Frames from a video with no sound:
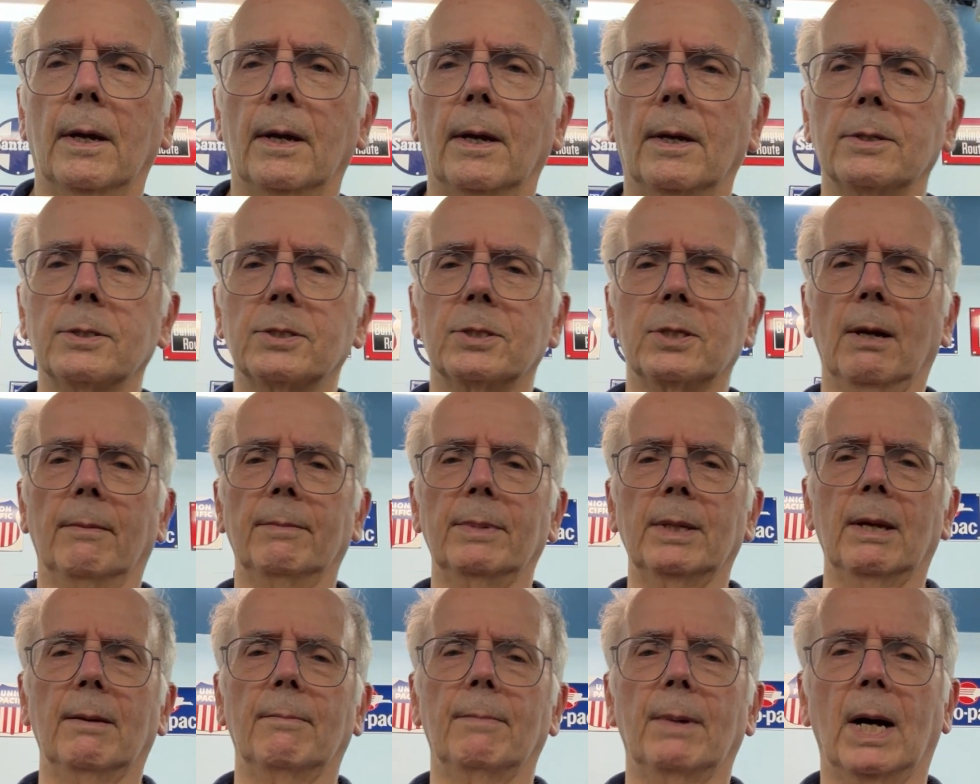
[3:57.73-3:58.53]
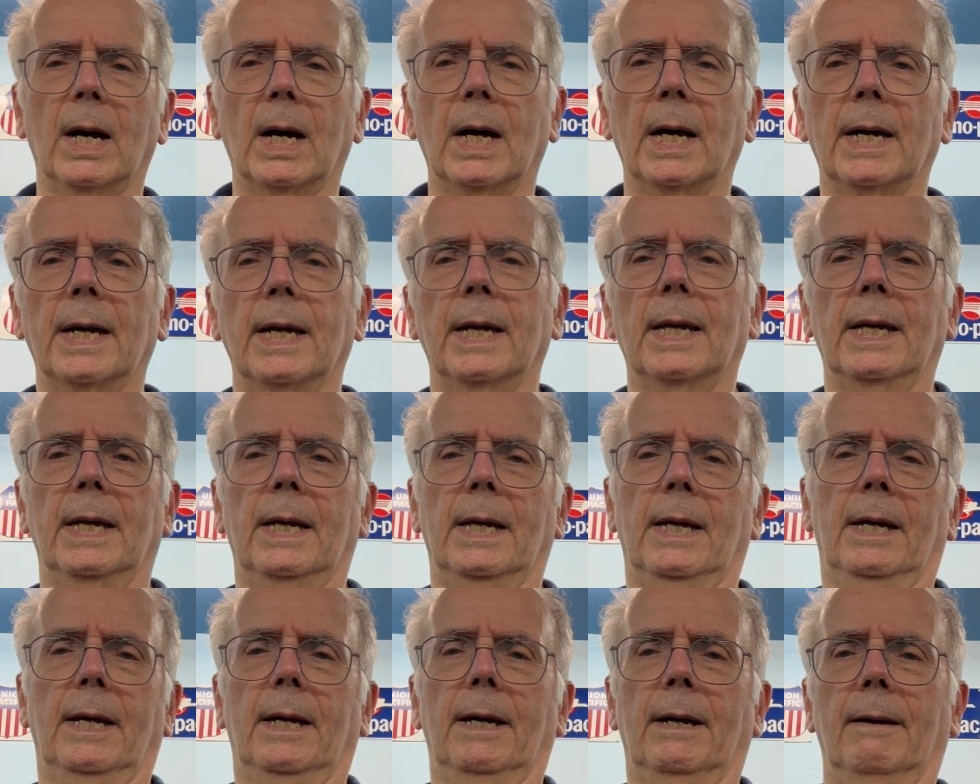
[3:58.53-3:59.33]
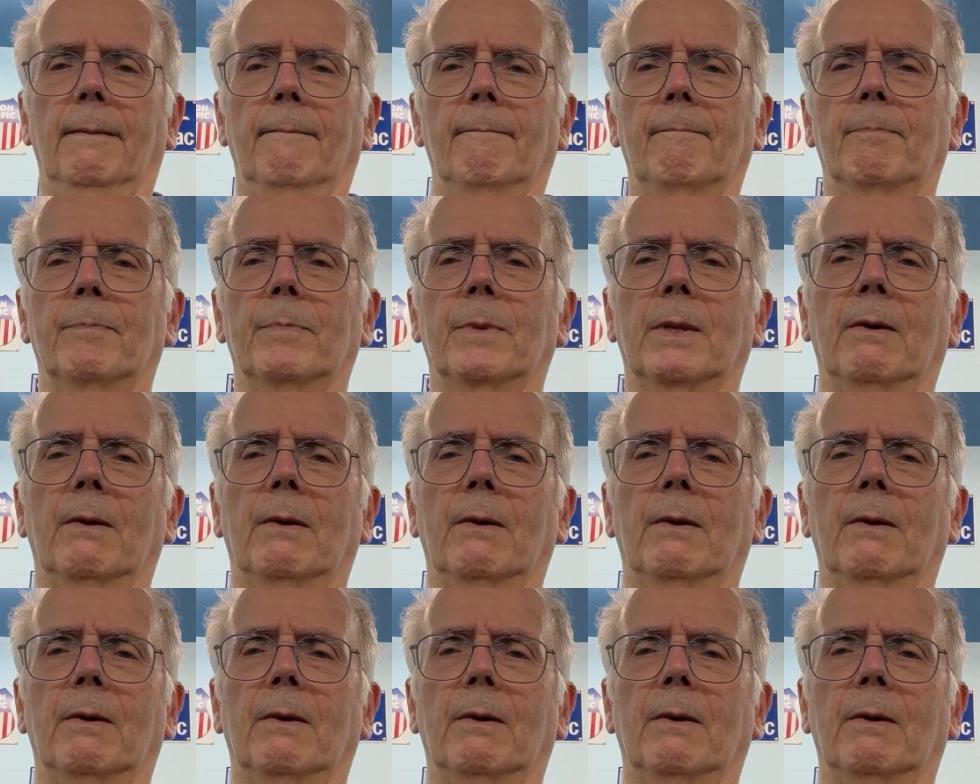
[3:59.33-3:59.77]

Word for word: Some of my um,